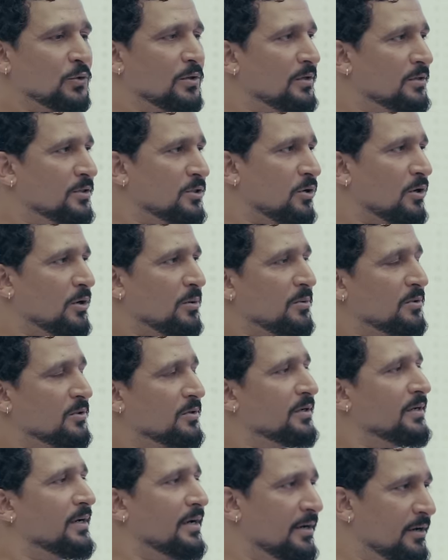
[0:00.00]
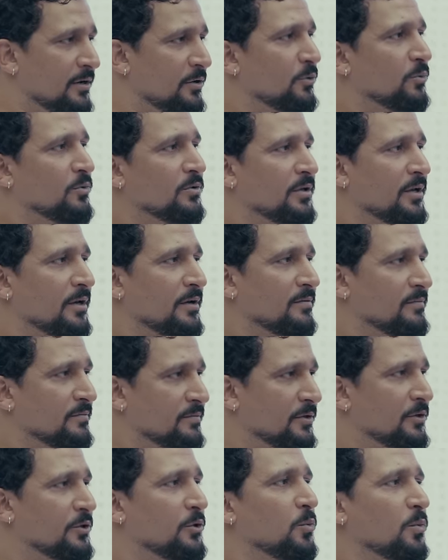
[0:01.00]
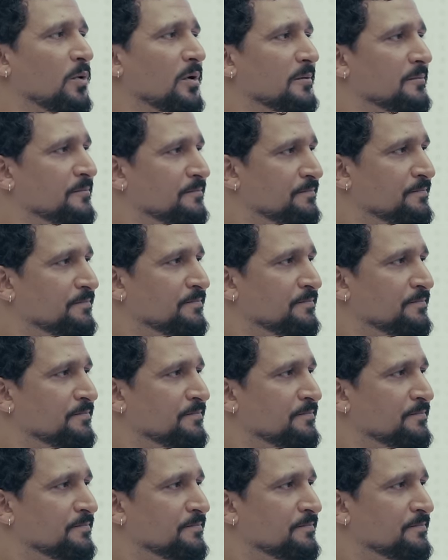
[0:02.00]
So let's talk about 390 Duke then, the new one.